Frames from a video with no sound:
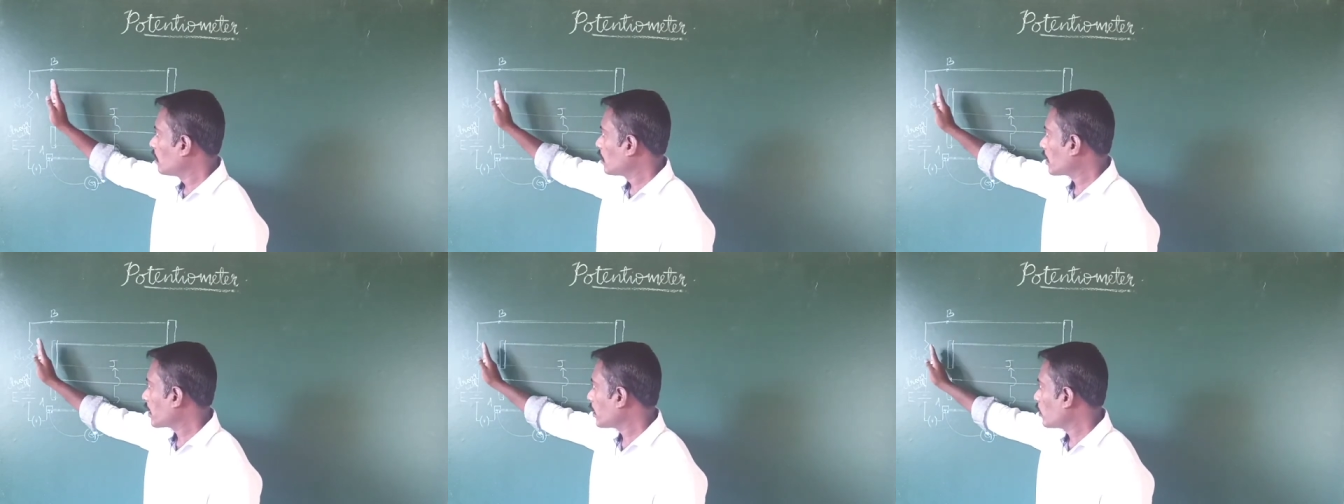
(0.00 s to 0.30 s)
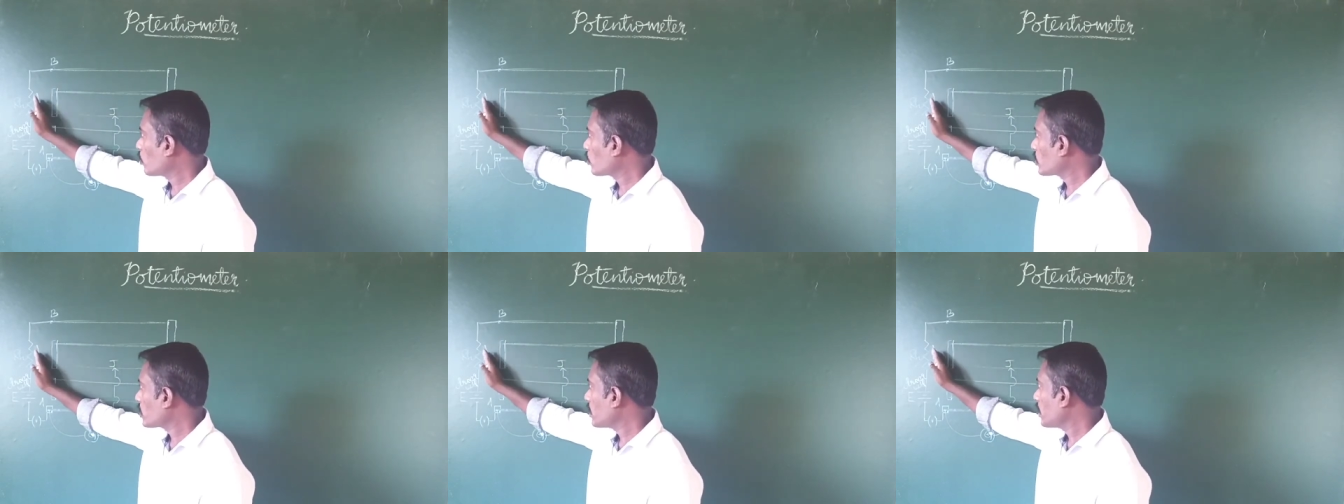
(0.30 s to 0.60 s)

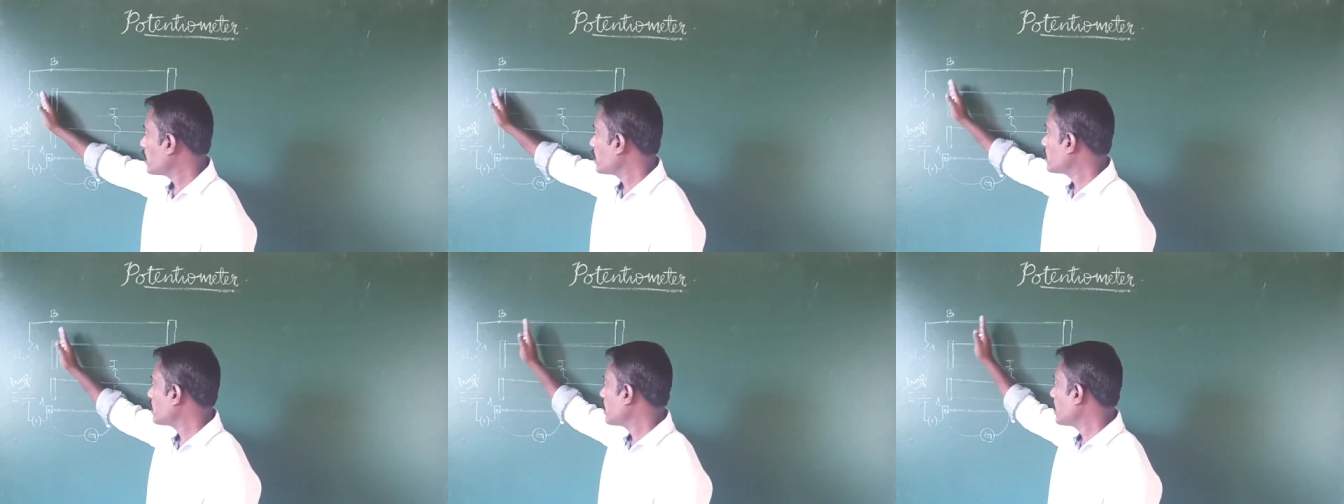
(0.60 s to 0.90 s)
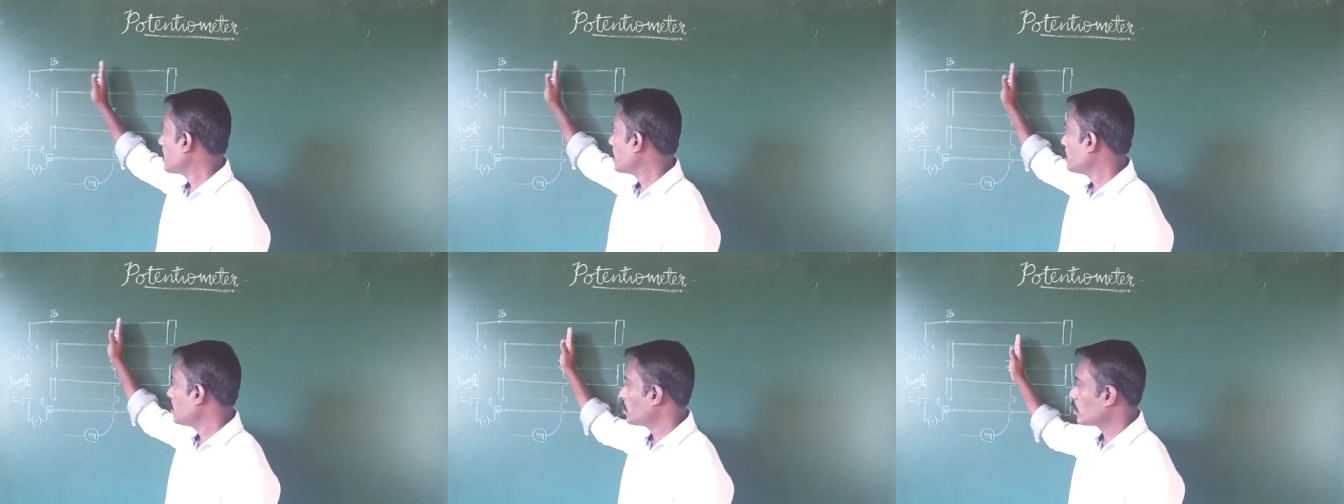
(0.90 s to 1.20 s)
rheostat,
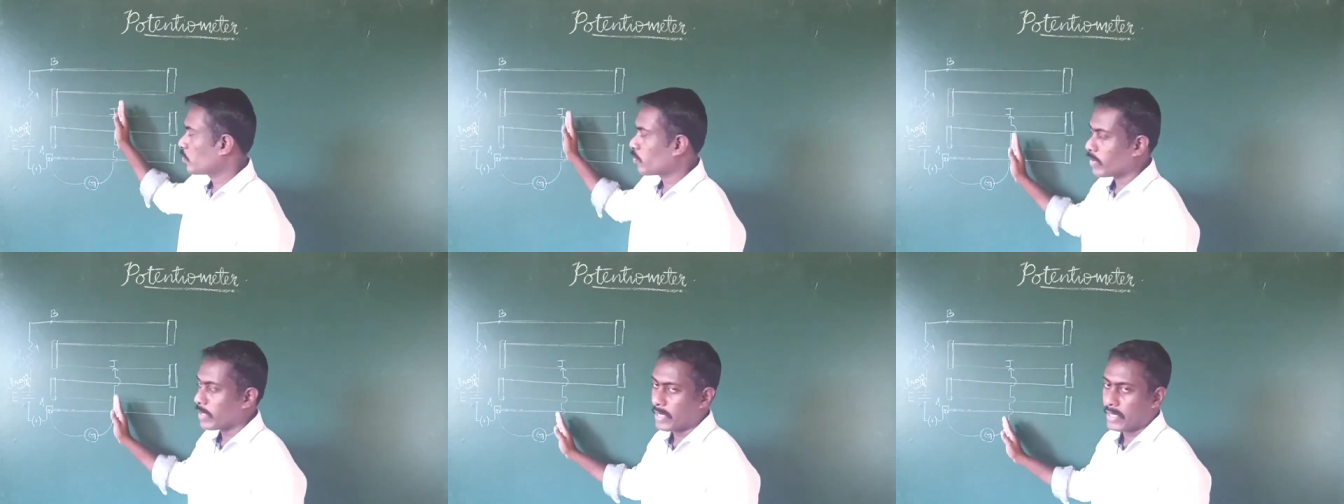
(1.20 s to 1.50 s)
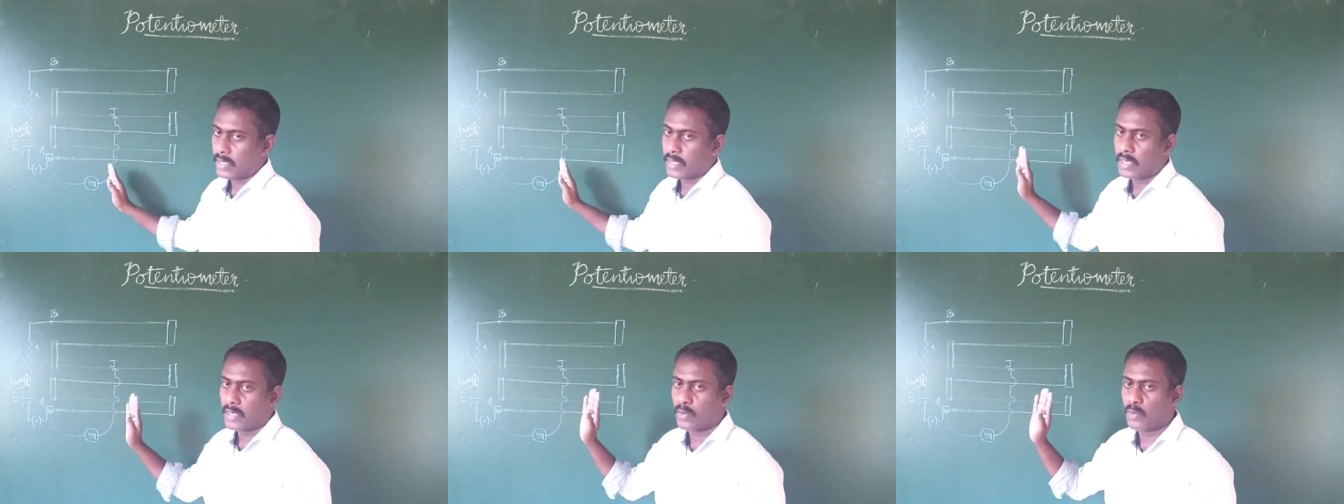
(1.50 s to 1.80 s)
and this
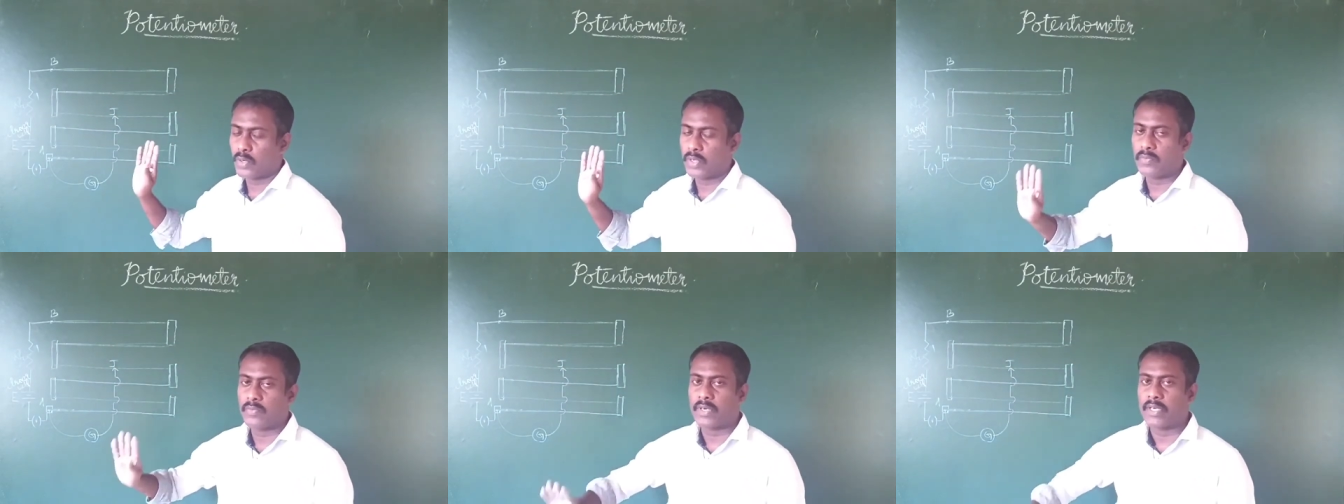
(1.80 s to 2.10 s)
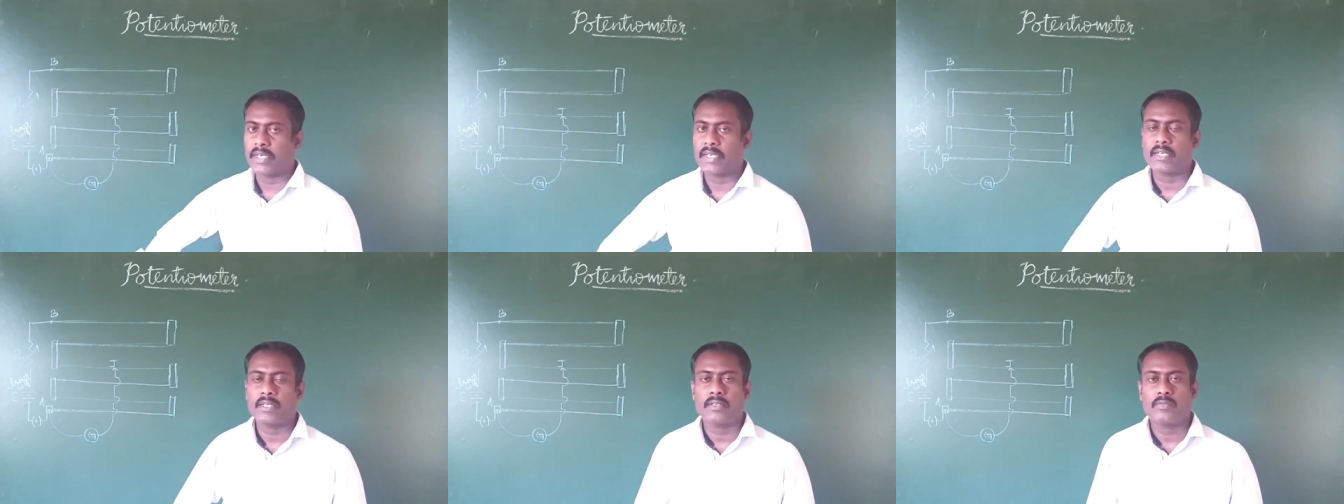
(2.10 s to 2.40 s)
wire, alloy
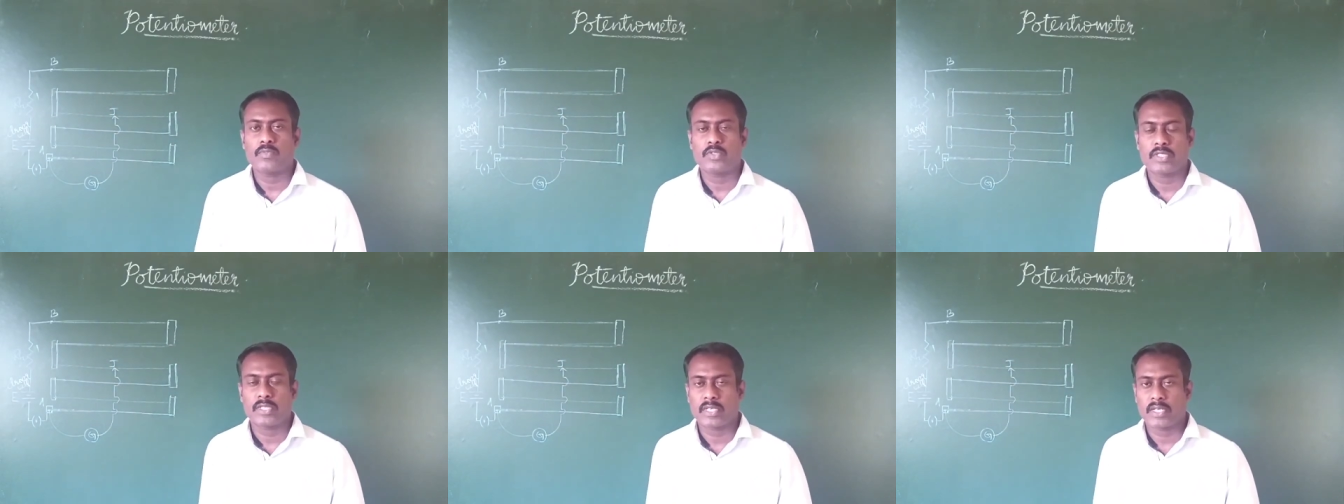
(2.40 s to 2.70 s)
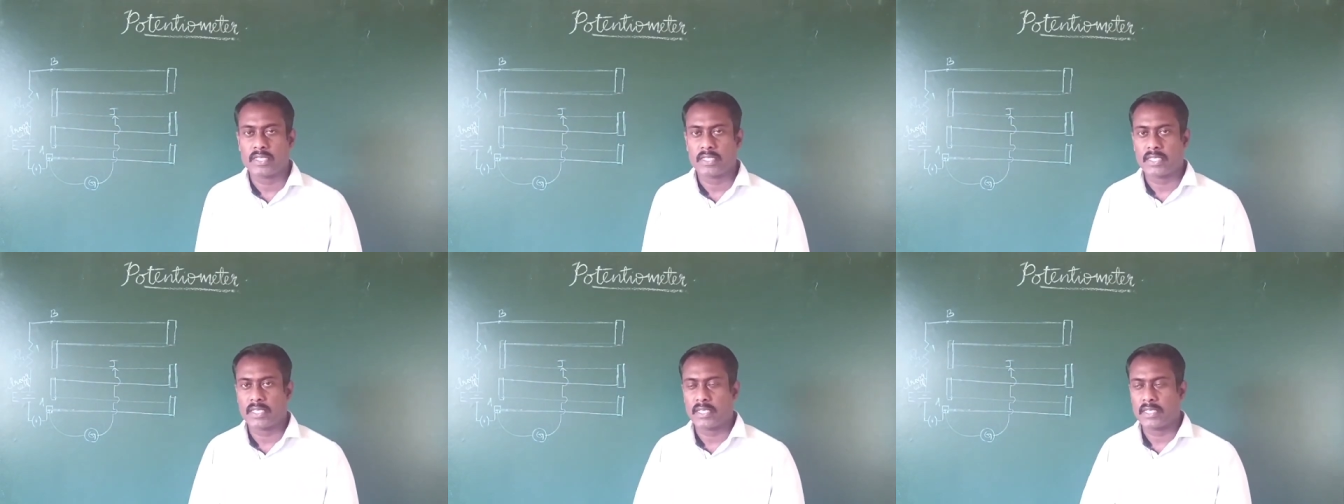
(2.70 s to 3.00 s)
wire, which
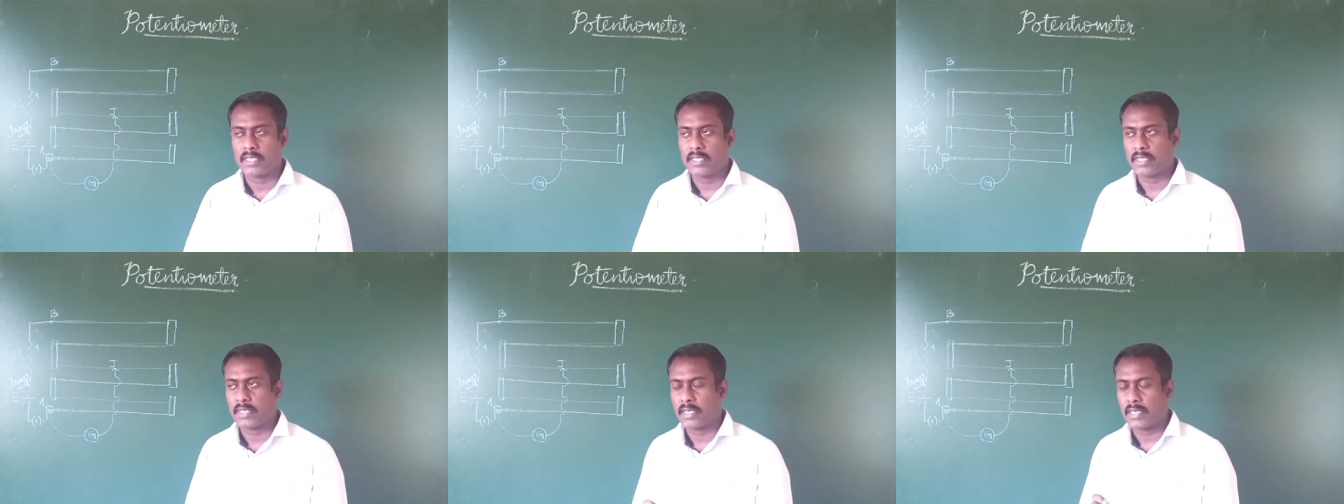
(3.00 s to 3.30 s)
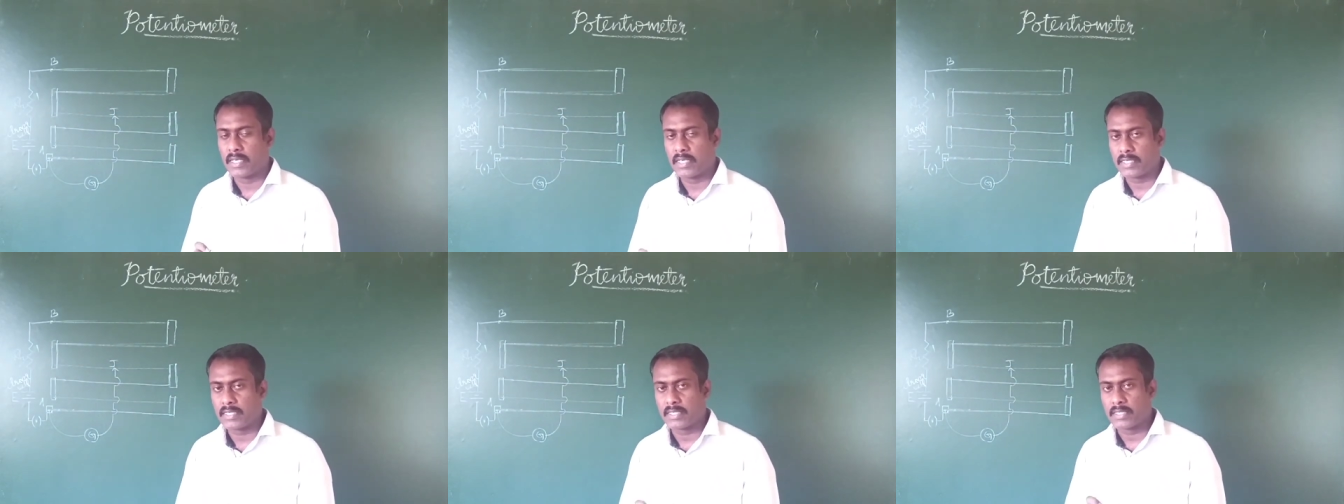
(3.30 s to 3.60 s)
has a
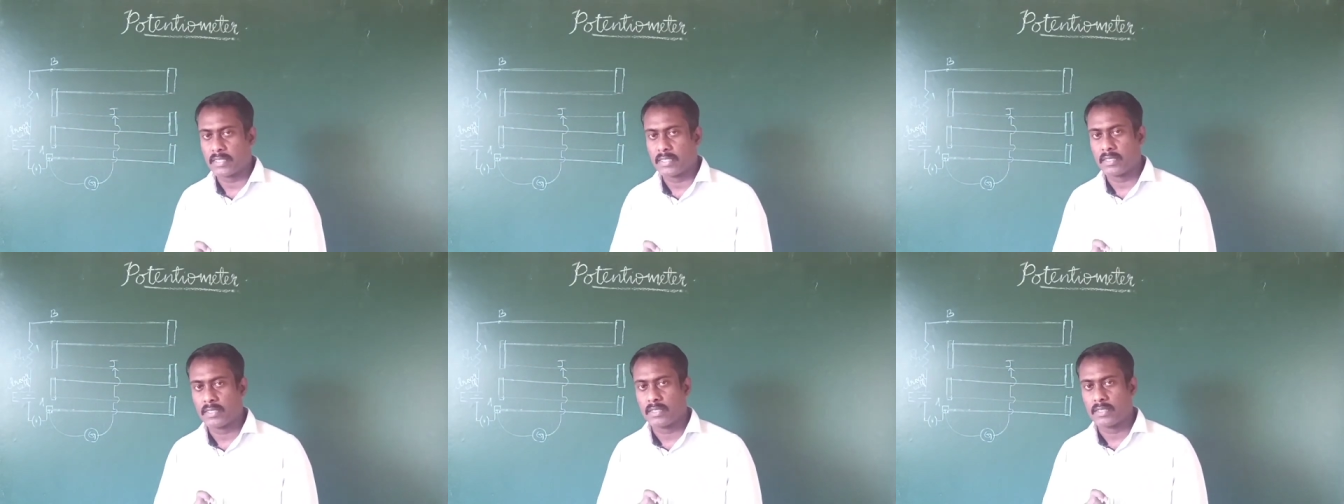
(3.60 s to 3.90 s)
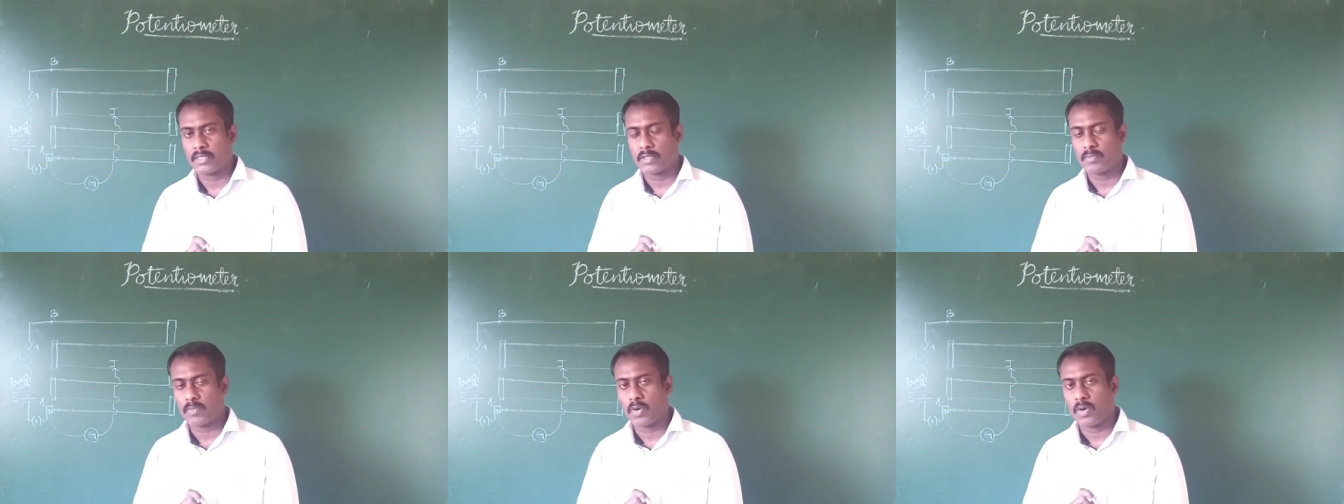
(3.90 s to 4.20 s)
less
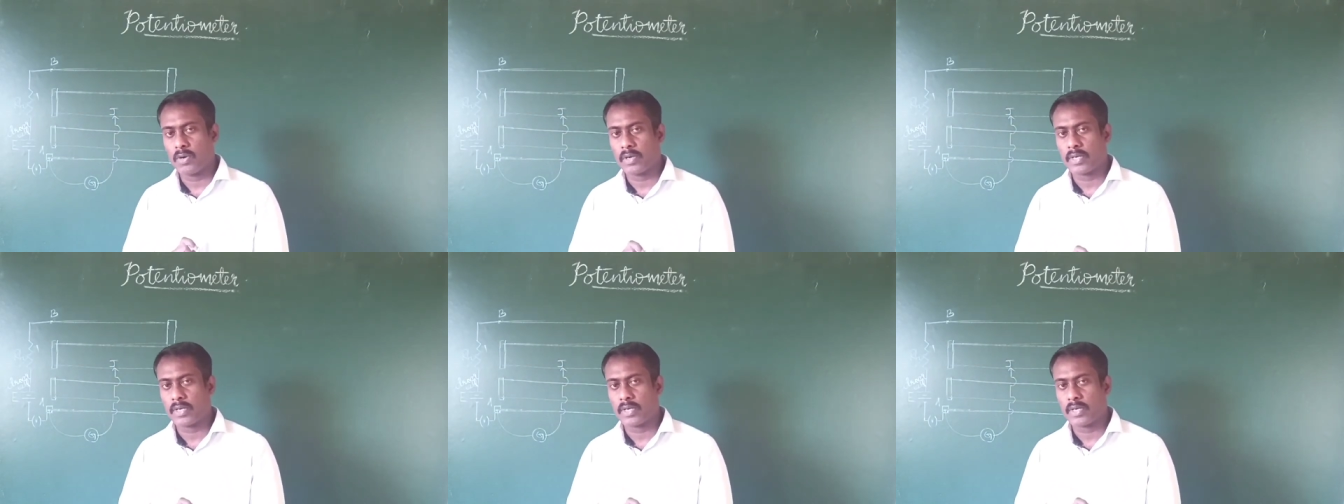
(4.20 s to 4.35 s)
small